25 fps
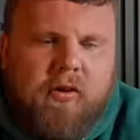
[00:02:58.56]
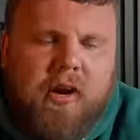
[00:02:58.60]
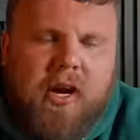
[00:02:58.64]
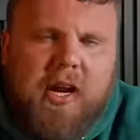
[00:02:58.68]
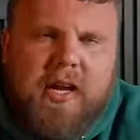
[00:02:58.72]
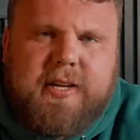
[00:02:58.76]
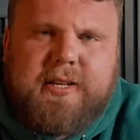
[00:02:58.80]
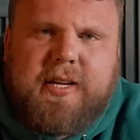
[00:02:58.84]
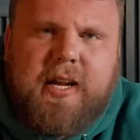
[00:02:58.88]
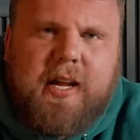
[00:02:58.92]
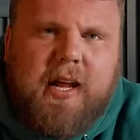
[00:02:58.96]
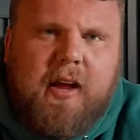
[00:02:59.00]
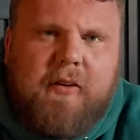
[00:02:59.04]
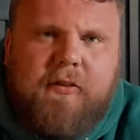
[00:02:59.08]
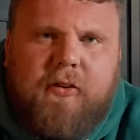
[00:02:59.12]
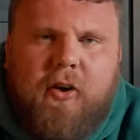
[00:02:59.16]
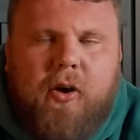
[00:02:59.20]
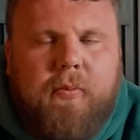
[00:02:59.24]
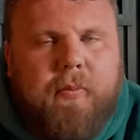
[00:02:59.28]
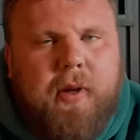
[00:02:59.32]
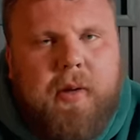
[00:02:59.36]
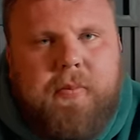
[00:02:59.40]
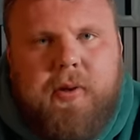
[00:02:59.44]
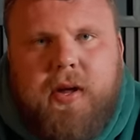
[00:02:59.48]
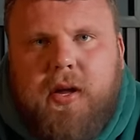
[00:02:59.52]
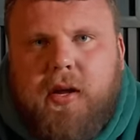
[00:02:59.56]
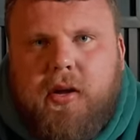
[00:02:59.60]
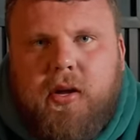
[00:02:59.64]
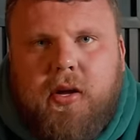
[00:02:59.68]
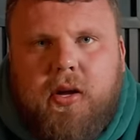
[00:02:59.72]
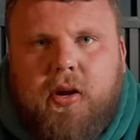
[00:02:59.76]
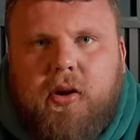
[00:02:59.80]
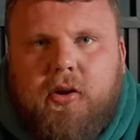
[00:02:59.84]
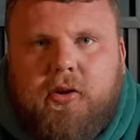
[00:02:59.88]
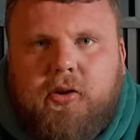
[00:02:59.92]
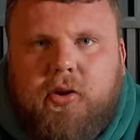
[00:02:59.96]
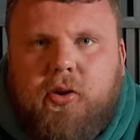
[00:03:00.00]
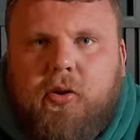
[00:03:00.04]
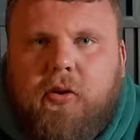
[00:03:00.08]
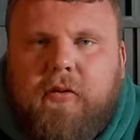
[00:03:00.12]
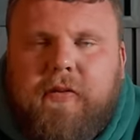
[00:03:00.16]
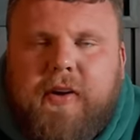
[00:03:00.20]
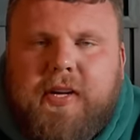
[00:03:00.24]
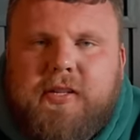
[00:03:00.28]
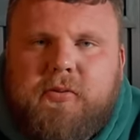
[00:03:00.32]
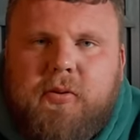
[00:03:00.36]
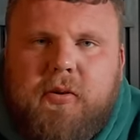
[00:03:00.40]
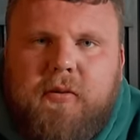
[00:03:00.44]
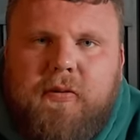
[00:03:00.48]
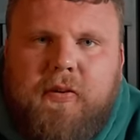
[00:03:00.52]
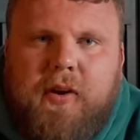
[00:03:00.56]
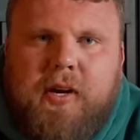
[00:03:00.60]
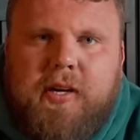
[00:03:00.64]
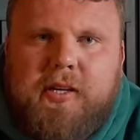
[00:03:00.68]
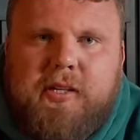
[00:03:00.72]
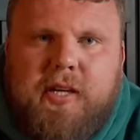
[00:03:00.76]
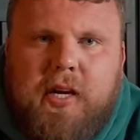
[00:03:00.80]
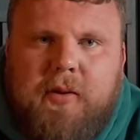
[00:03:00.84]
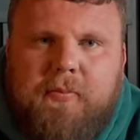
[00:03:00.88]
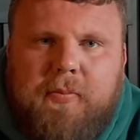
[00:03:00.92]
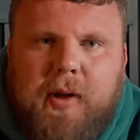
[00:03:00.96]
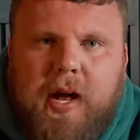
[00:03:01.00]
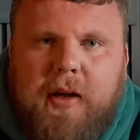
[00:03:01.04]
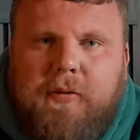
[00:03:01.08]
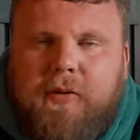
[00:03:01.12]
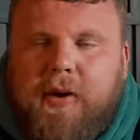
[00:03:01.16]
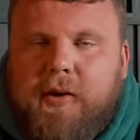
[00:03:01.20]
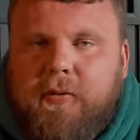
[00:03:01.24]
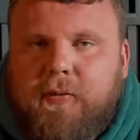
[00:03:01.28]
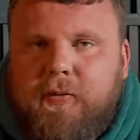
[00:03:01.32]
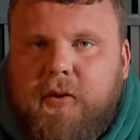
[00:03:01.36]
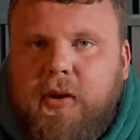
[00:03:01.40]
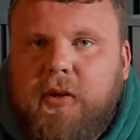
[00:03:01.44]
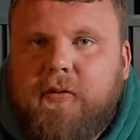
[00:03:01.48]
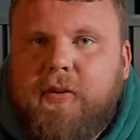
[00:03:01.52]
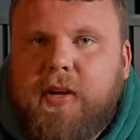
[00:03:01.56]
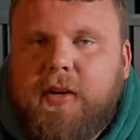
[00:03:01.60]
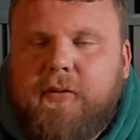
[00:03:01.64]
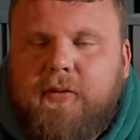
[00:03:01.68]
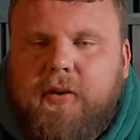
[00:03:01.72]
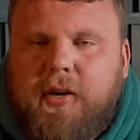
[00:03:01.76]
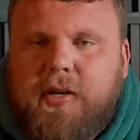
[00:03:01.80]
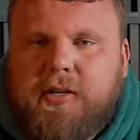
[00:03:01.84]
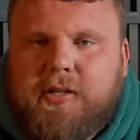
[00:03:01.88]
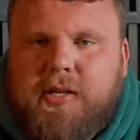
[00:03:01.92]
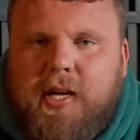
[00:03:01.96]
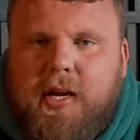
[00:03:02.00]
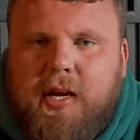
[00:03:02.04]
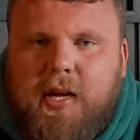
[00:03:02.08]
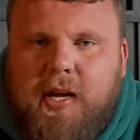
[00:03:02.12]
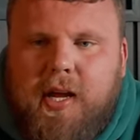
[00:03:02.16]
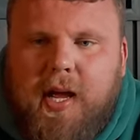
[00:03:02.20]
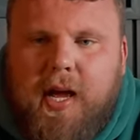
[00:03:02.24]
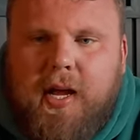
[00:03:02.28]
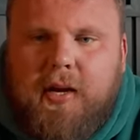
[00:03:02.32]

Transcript: realistically I thought maybe, you know, two of us would finish it, but I think three of us finished it in the